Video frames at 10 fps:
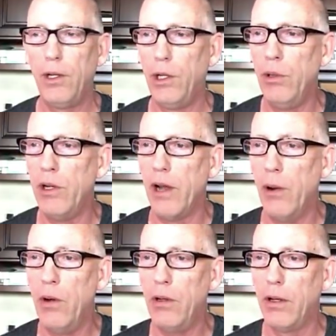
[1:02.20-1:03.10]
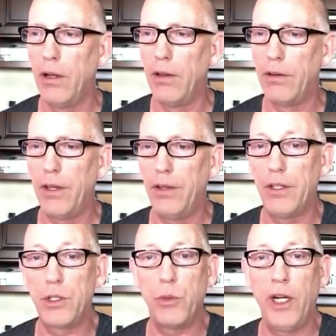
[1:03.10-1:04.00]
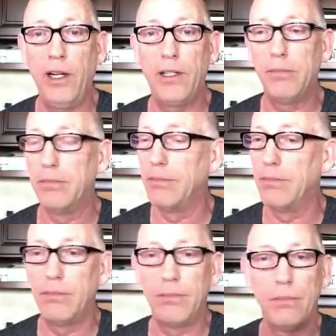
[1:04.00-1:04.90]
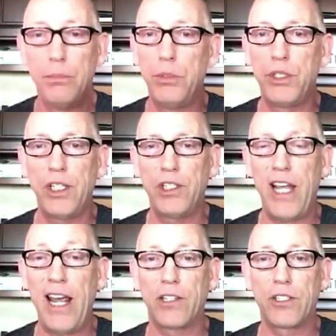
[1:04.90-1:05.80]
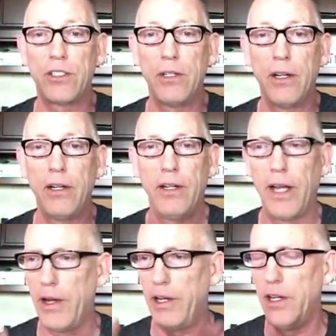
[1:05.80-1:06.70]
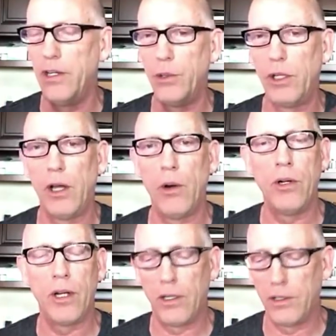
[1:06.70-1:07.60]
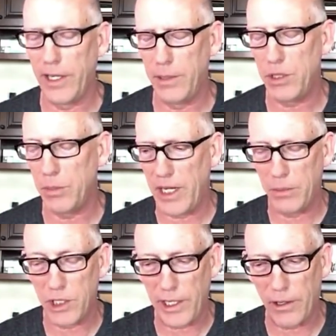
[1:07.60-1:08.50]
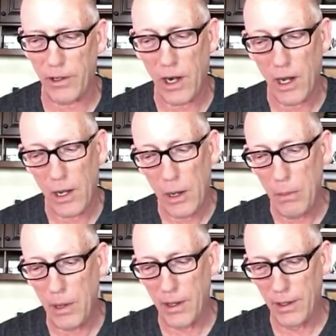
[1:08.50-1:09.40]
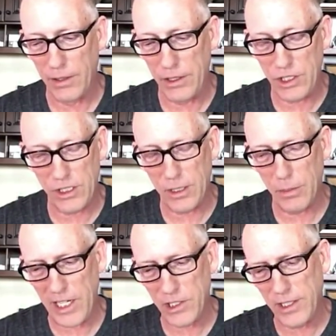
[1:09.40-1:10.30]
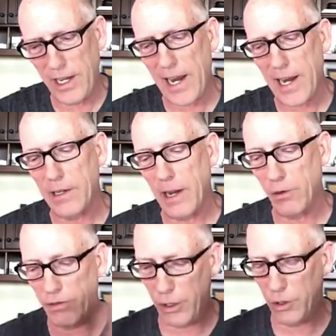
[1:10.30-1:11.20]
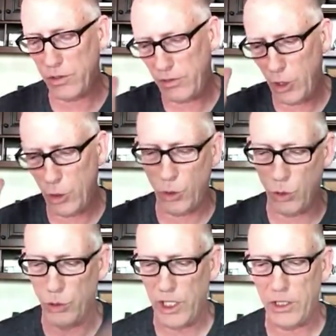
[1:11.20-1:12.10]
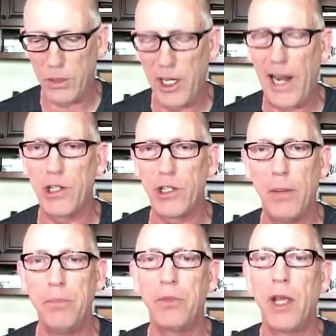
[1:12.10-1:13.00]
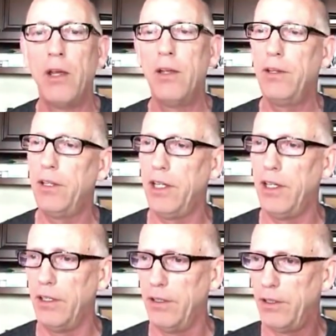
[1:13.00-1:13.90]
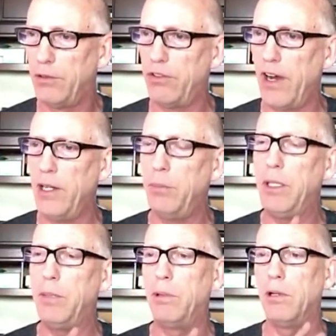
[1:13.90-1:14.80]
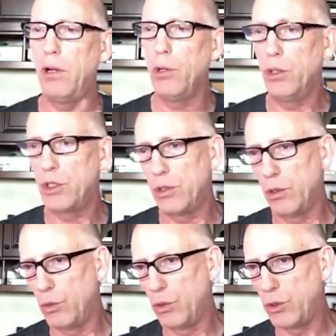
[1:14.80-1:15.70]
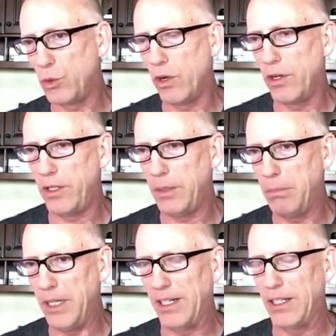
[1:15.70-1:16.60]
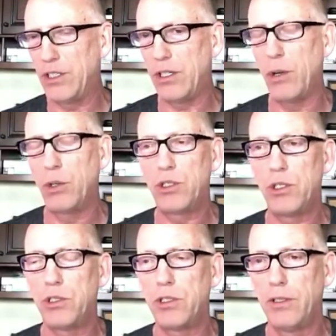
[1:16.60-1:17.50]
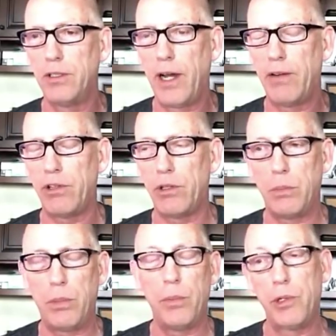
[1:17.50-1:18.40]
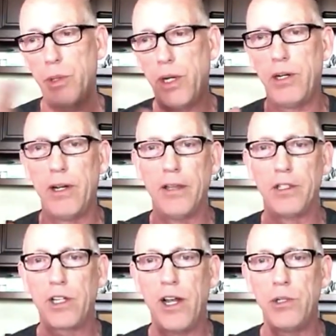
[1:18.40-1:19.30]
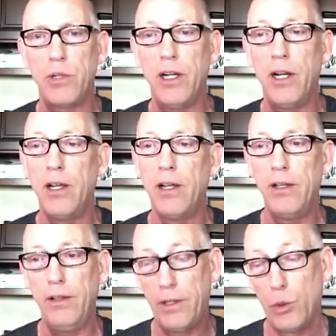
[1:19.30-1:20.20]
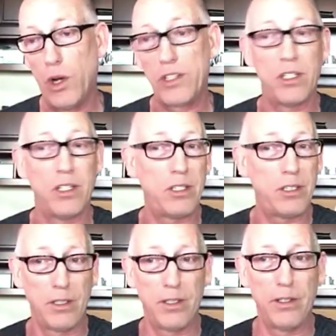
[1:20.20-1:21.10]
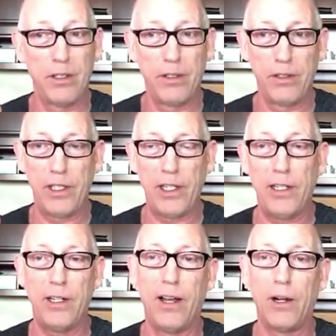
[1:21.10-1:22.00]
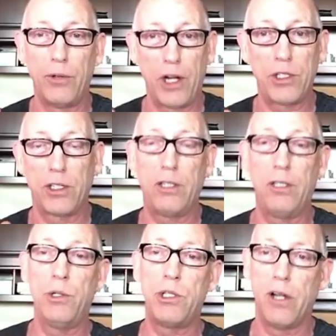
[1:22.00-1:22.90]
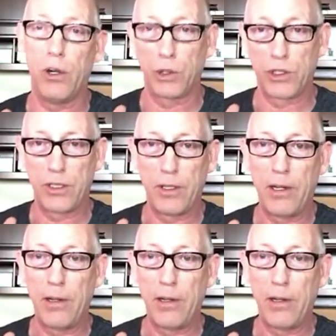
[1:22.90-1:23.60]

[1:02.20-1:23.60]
you know that this week, success. Now, I didn't do it alone, and I'll name some names later, but this is an amazing day. Now, for those of you who need some catch up, the Fine People hoax was one of the biggest hoaxes ever perpetrated on this country that wasn't the Russia collusion hoax.